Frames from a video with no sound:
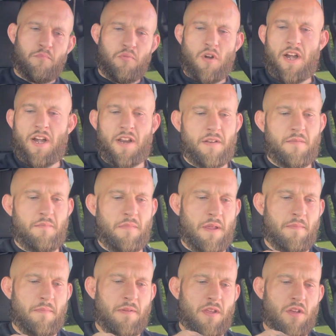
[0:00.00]
Braden,
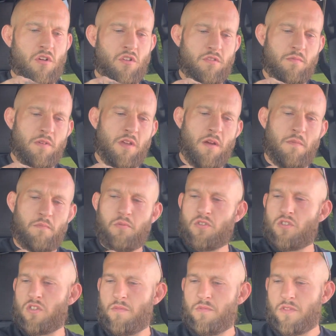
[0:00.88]
maybe hook hooked me up
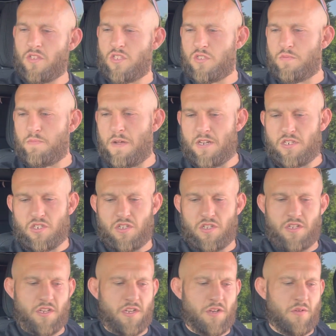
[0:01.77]
with something special
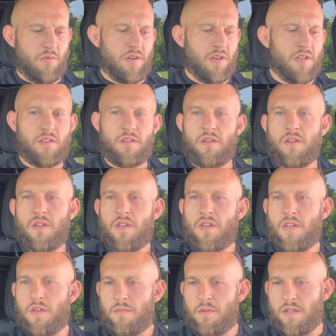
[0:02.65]
in here. We're gonna
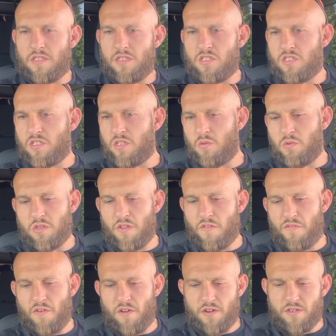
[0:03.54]
have to see what the
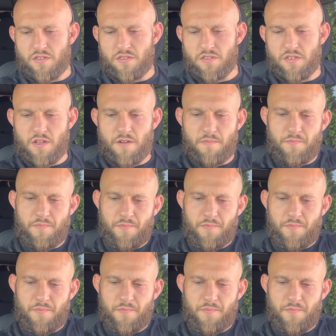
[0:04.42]
fuck is up.